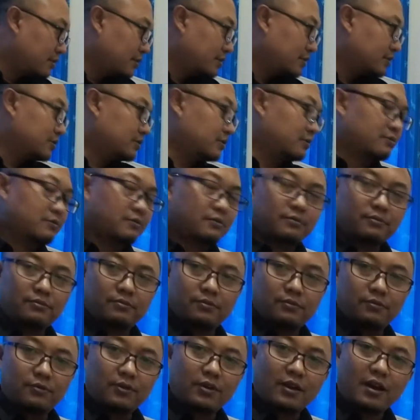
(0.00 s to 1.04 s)
So
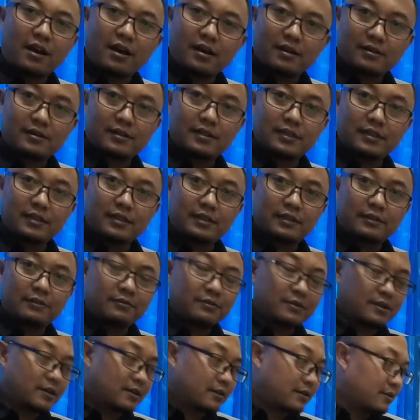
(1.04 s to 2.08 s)
we hardly
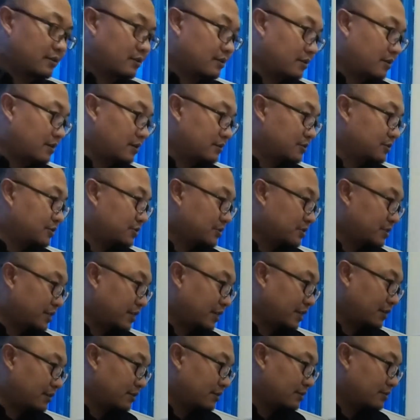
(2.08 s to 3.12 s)

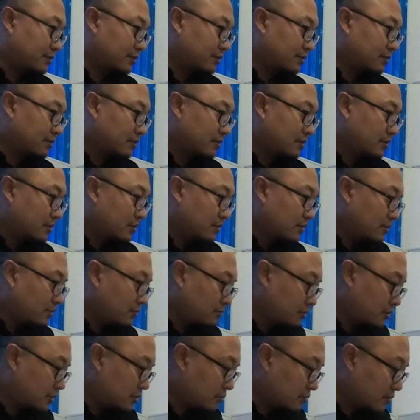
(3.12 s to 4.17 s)
understand
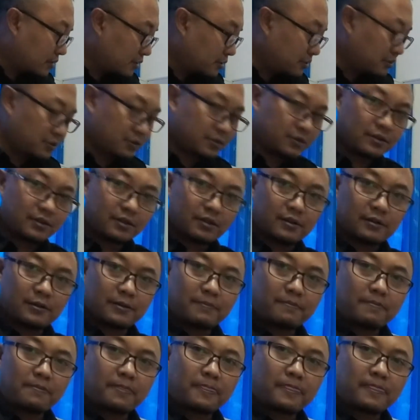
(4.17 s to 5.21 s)
which one is the
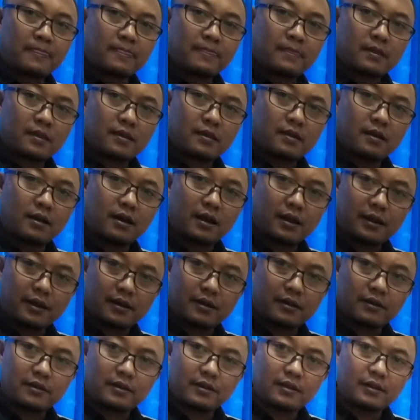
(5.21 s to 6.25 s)

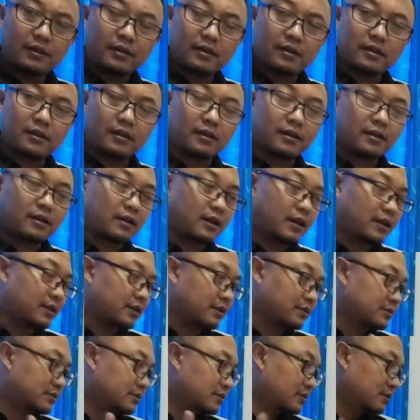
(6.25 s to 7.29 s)

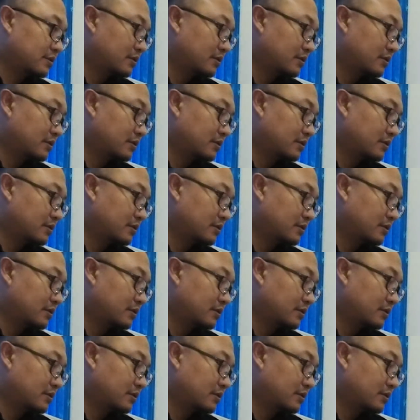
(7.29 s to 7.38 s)
highest